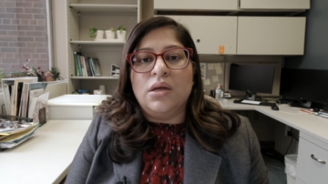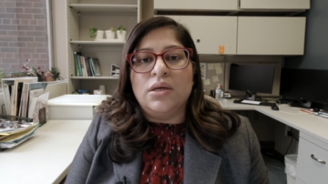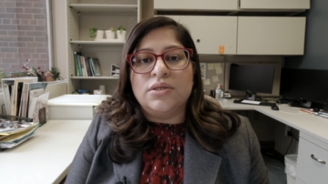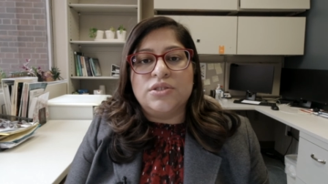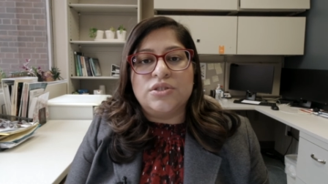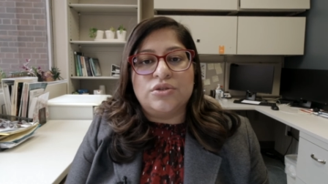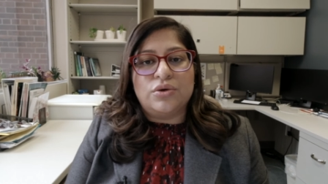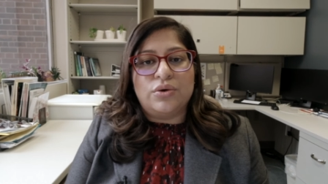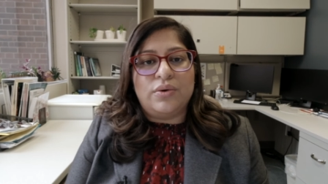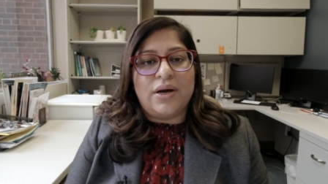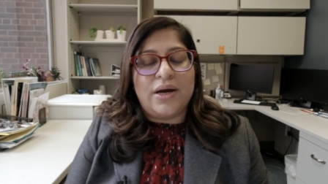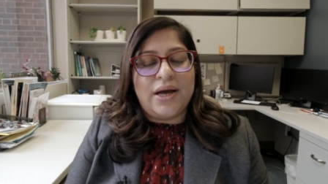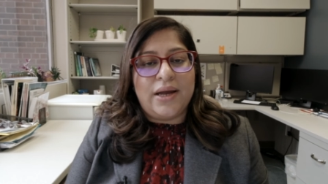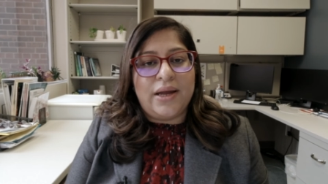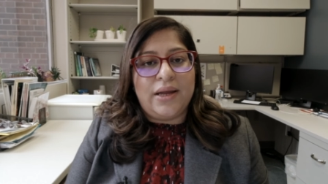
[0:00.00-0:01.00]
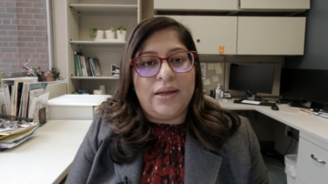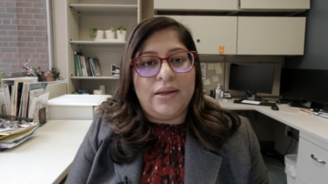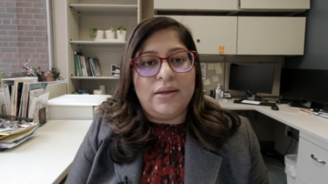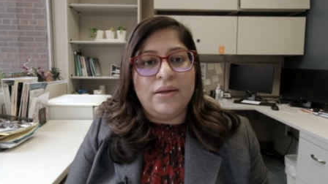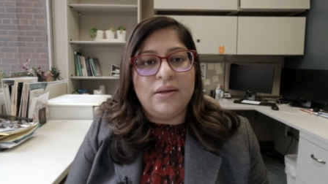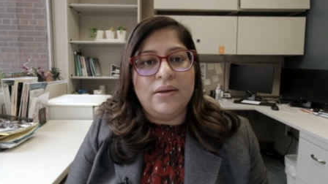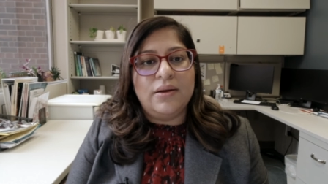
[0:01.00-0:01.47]
So
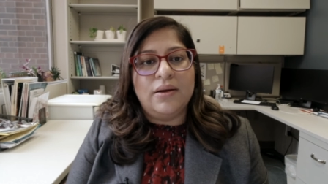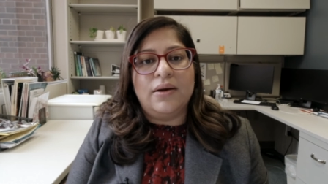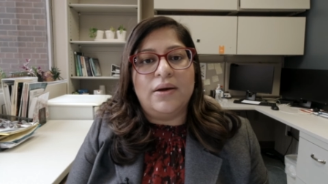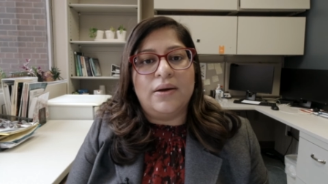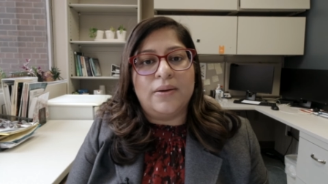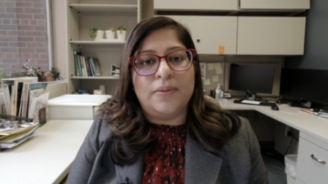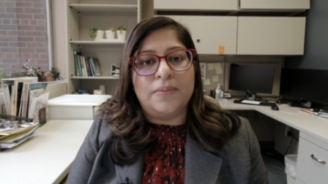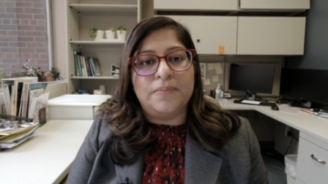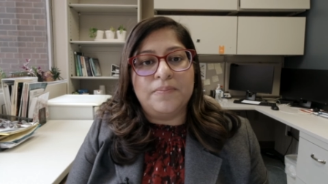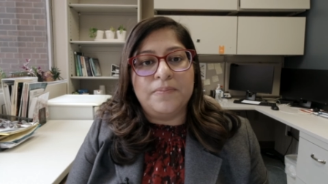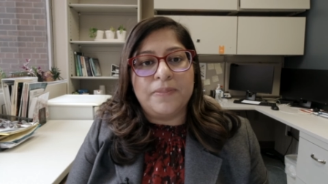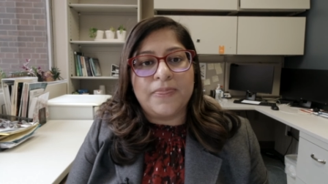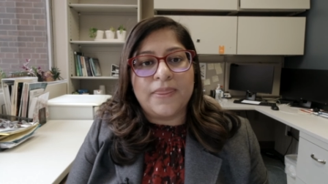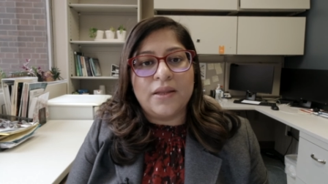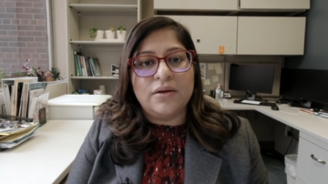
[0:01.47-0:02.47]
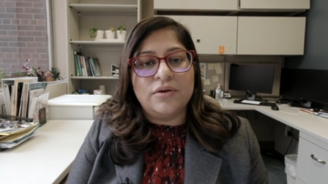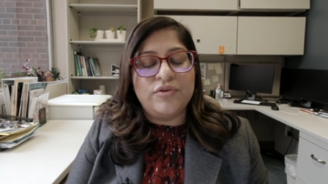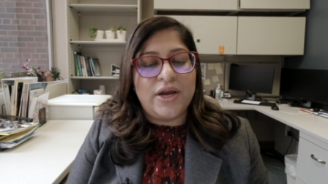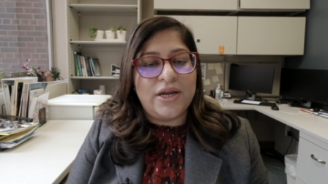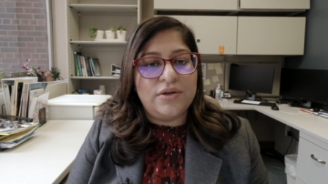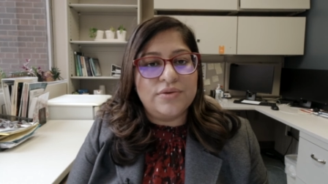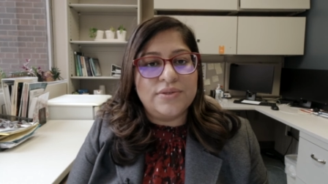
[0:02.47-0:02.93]
I um,
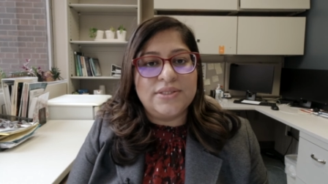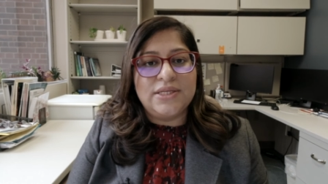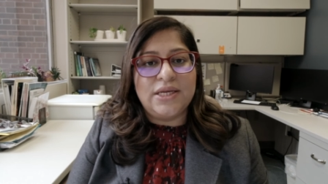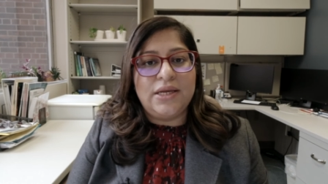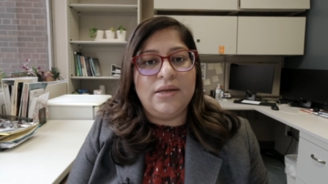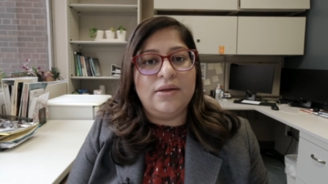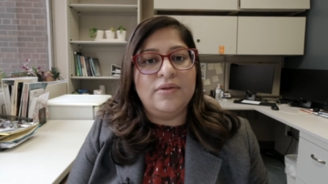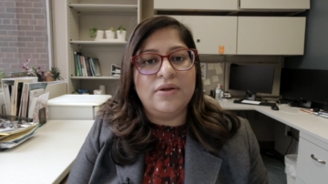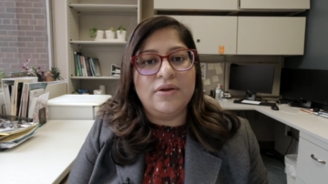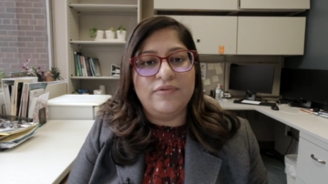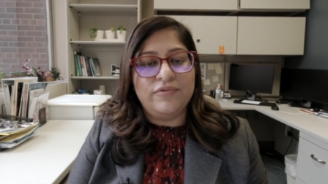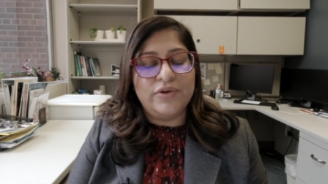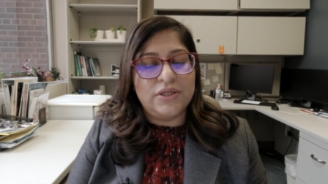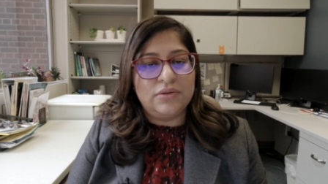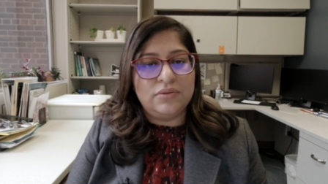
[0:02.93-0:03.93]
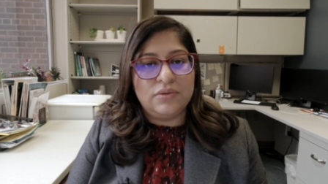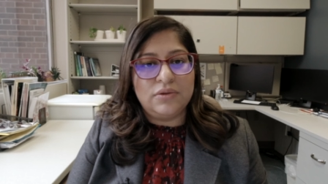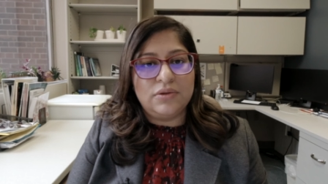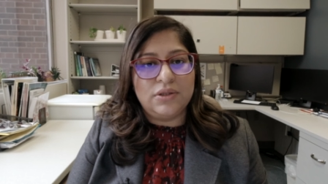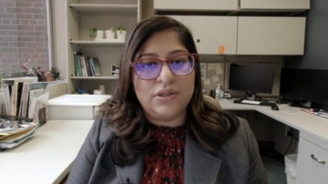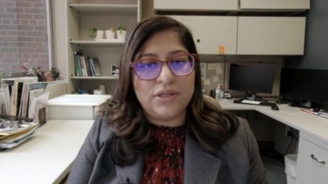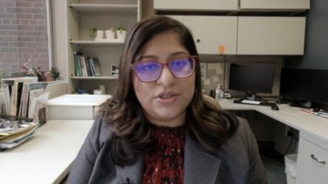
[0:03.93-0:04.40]
tried to see with
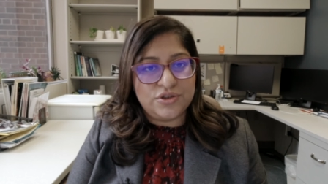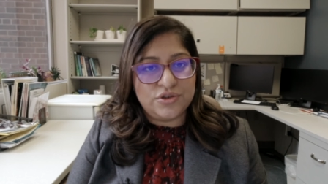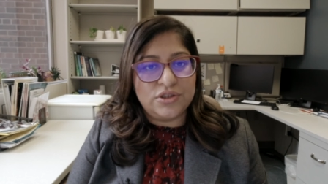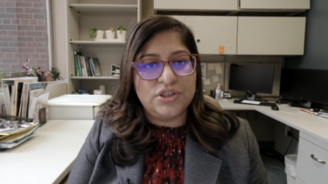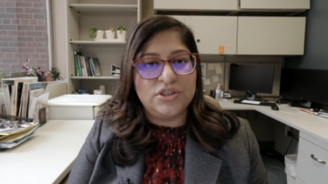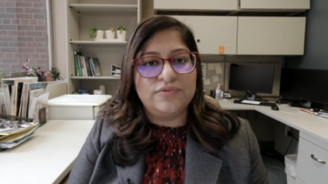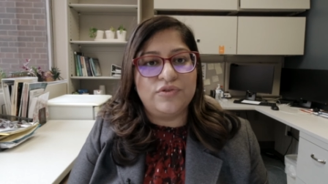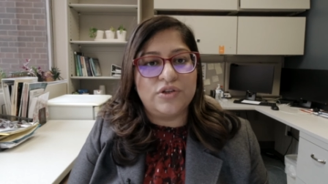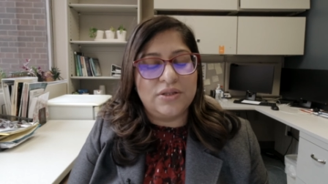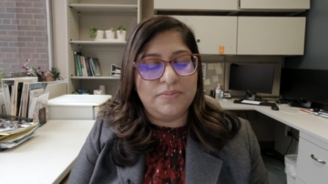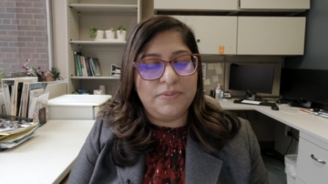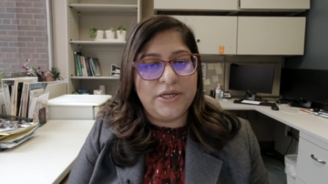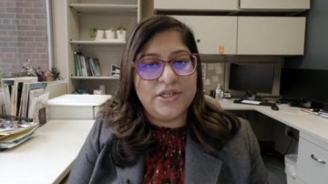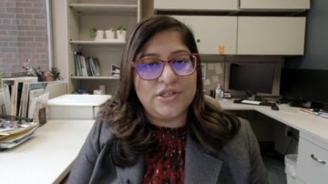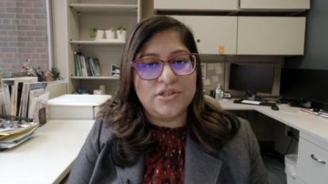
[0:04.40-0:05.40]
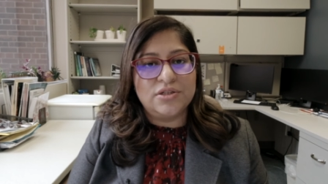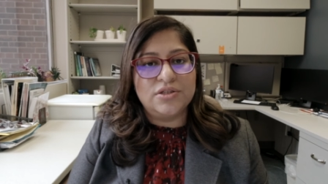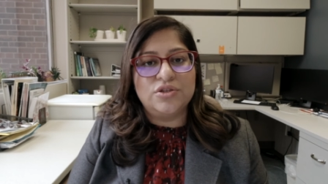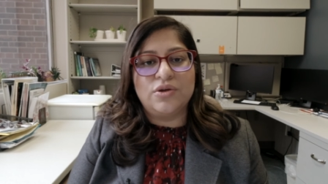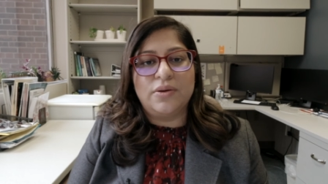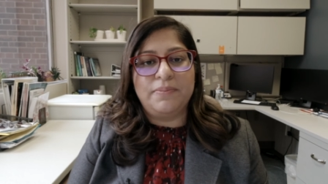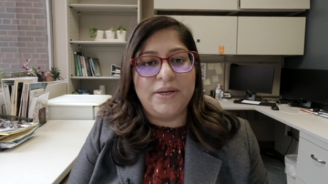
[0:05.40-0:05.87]
the surgeon for the patient.
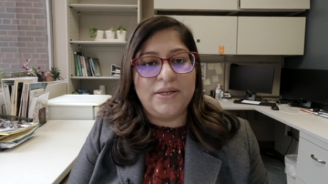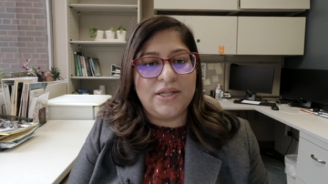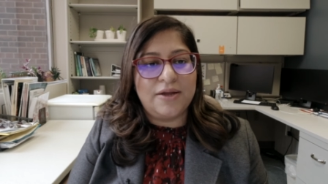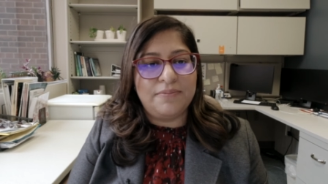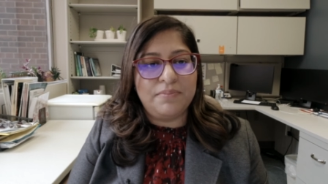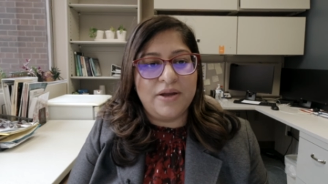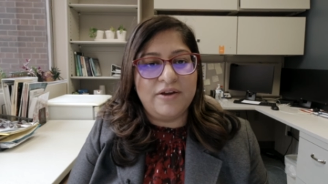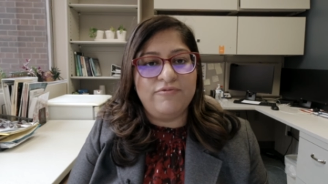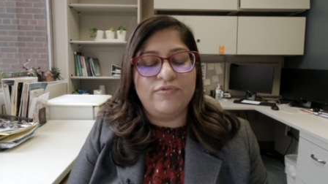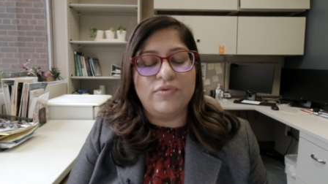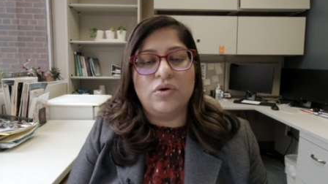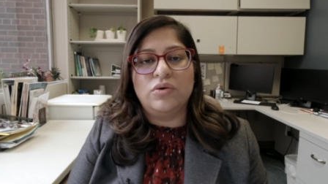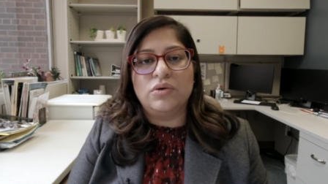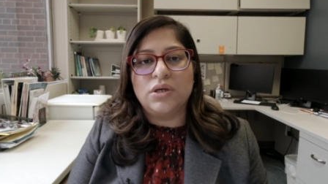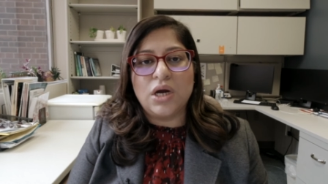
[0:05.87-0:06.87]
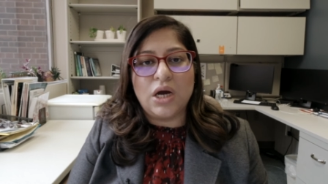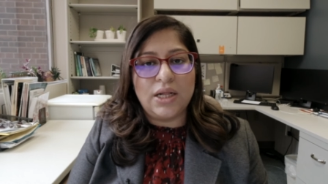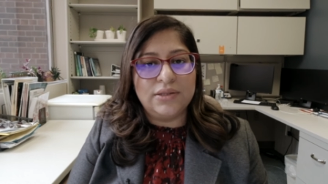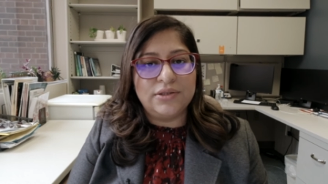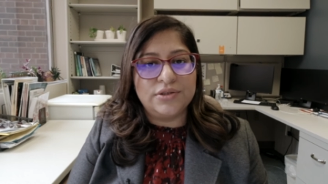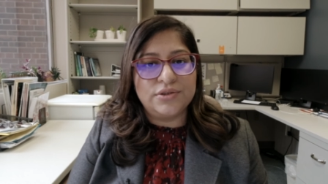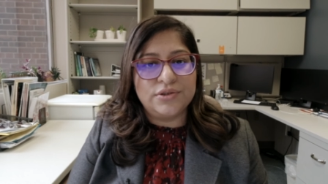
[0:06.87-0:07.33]
So I picked up my phone,
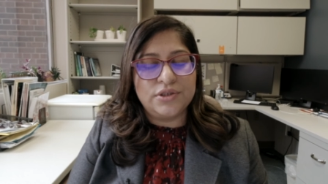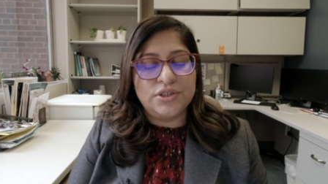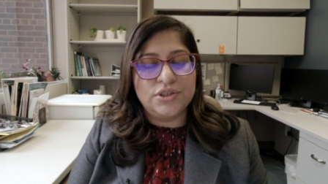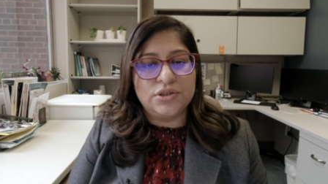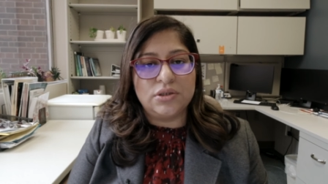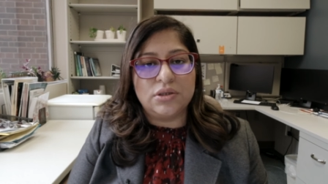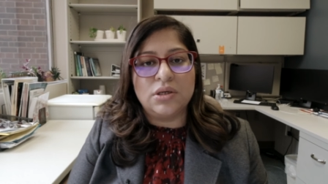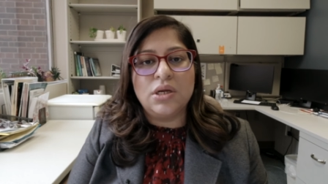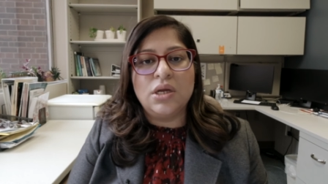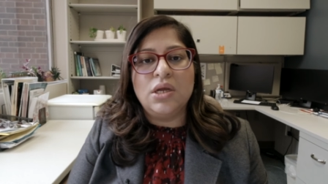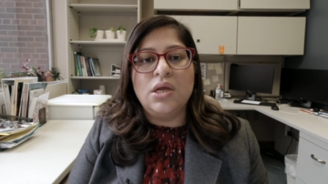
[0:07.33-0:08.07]
called the surgeon.